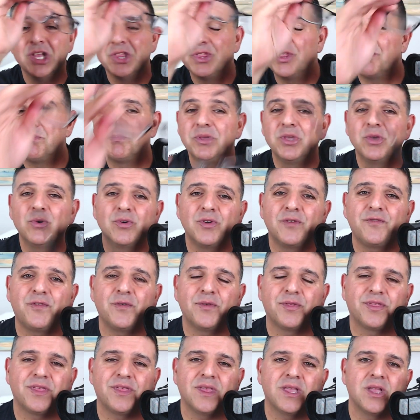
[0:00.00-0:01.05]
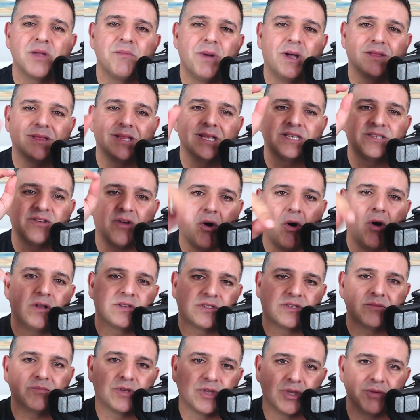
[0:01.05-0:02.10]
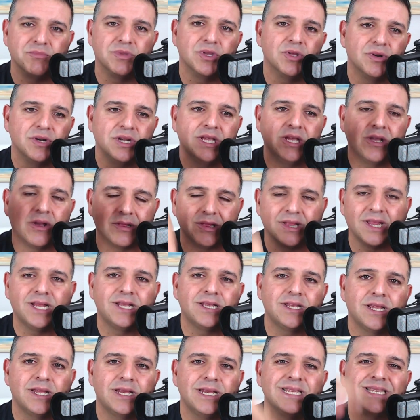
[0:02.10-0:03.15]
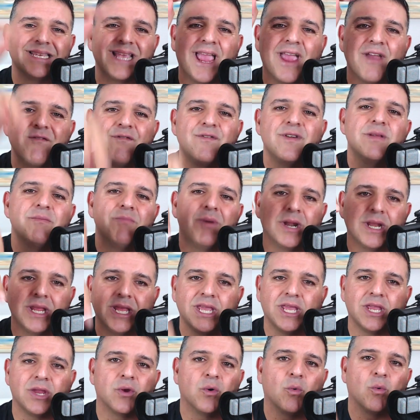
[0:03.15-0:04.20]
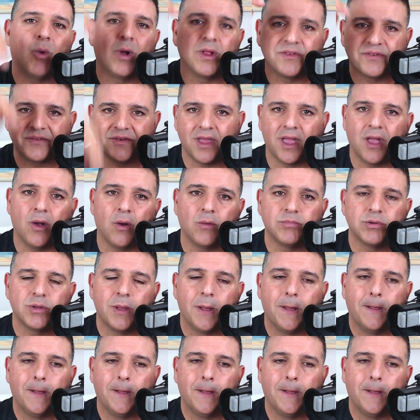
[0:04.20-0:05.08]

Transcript: The beautiful thing about this awesome community on LinkedIn is everybody here wants to help.